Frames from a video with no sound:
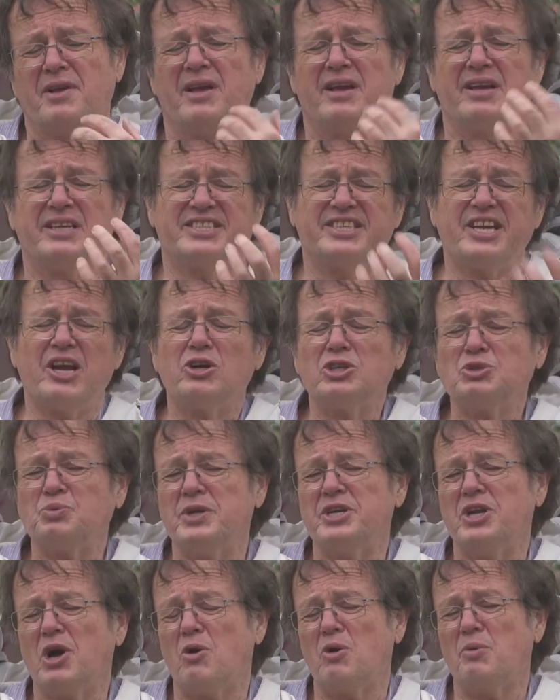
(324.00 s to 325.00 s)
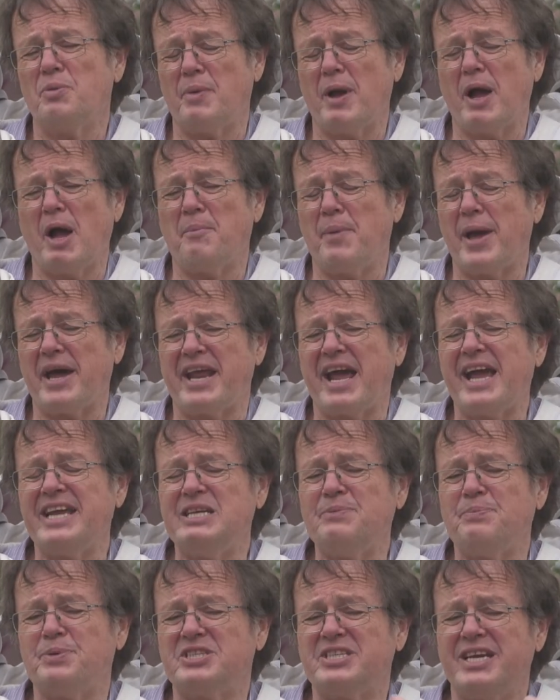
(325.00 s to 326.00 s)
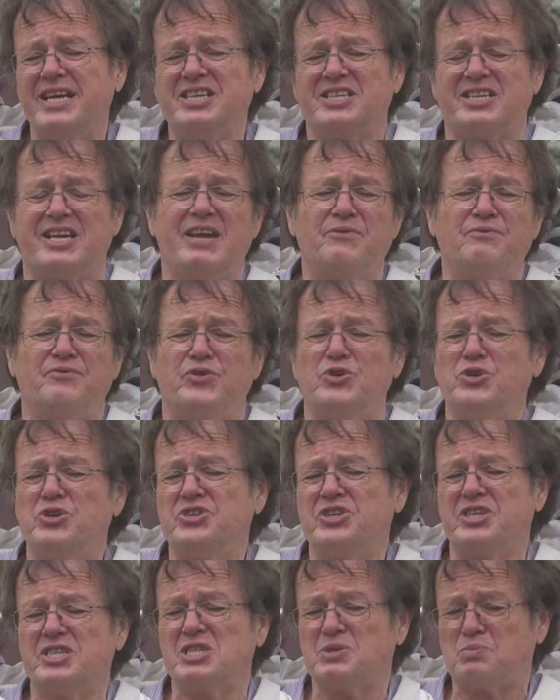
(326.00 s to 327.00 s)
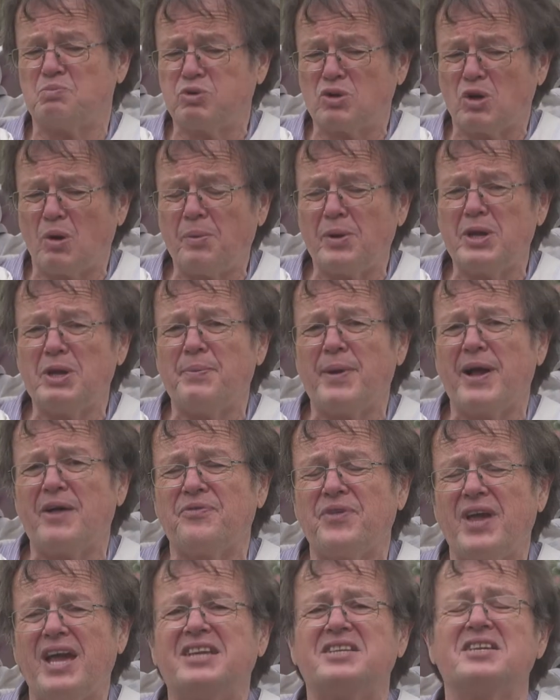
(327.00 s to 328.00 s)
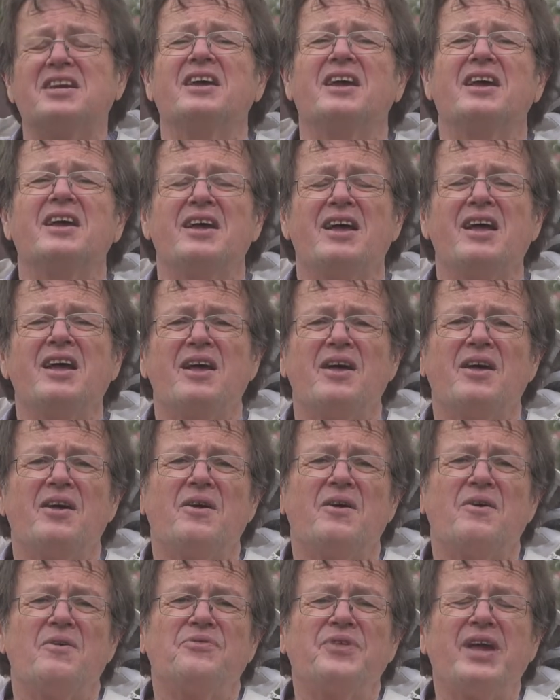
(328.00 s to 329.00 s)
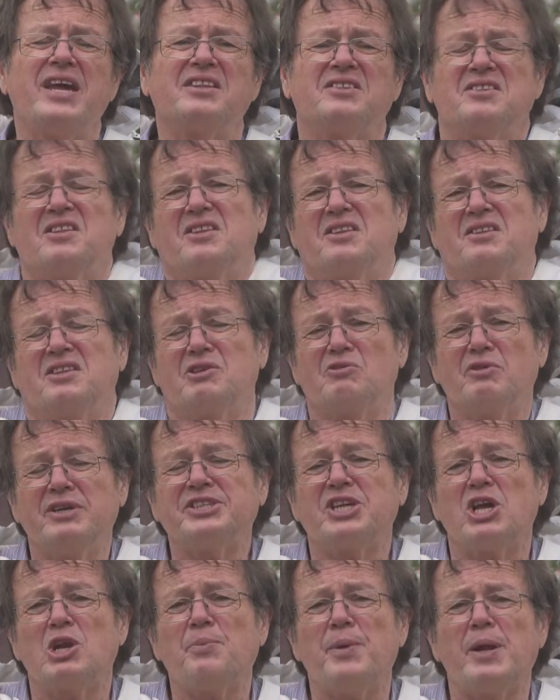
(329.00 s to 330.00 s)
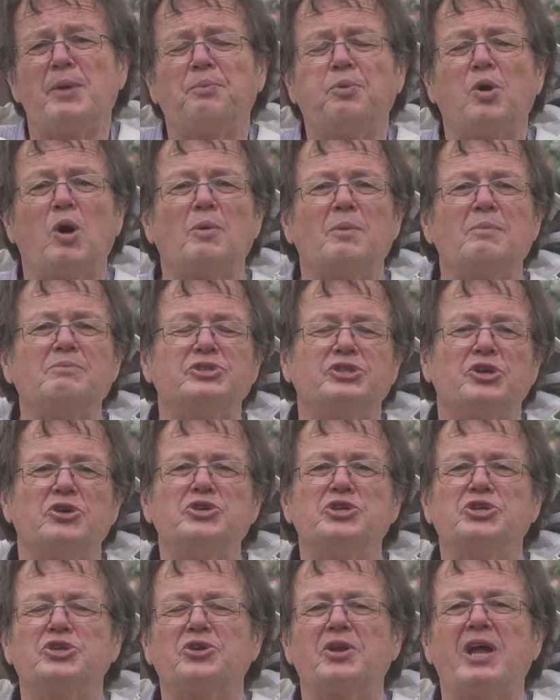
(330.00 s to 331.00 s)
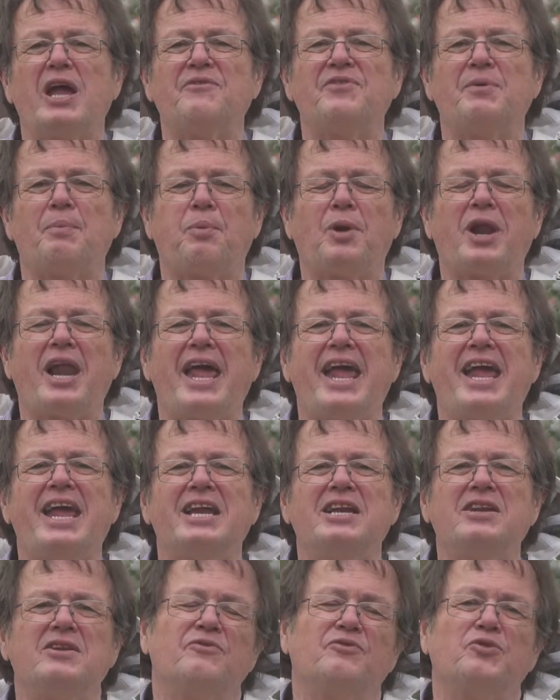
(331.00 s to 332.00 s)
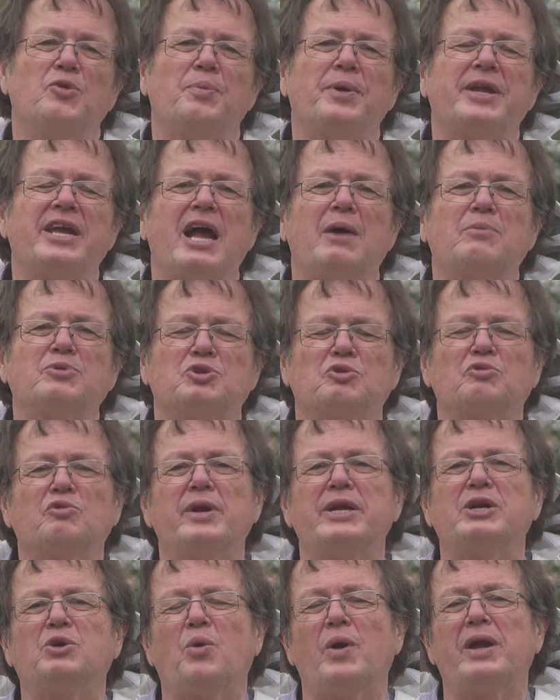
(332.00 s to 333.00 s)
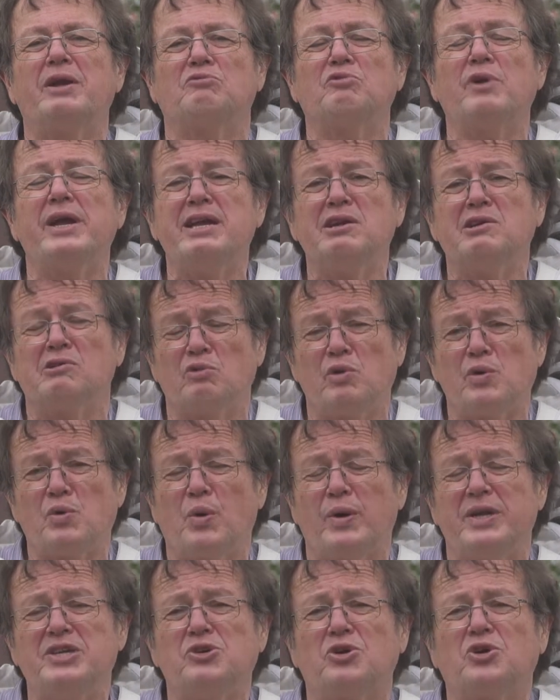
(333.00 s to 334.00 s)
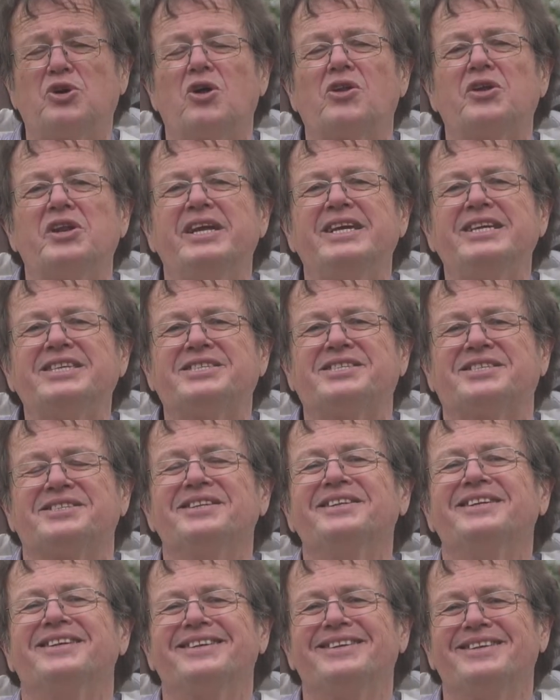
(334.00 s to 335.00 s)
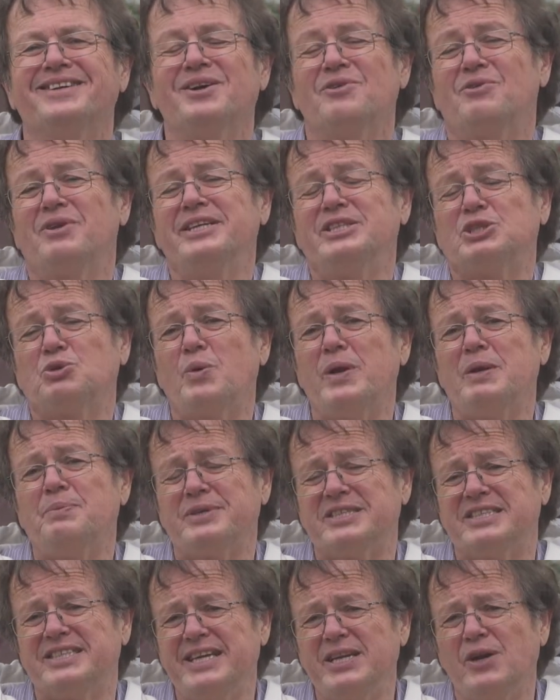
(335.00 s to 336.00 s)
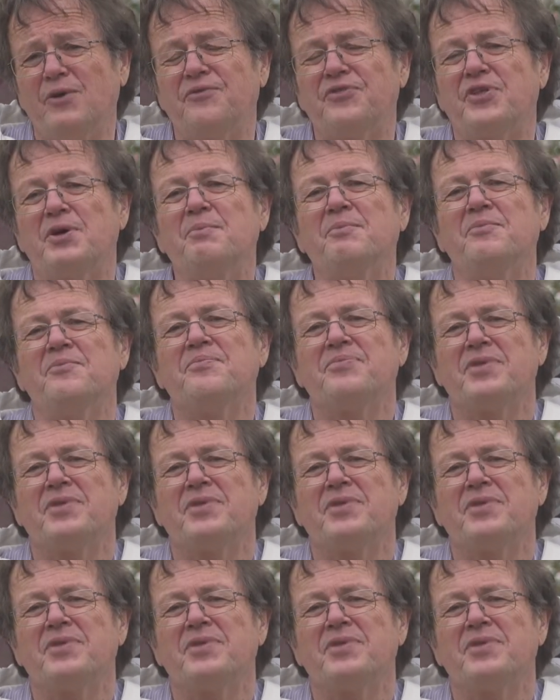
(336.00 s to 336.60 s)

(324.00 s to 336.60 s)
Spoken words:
cells we know about 80%, and virgins probably about that there is going to be a problem, so you should have a plan for being able to requeen your colonies, or at least 20% of them,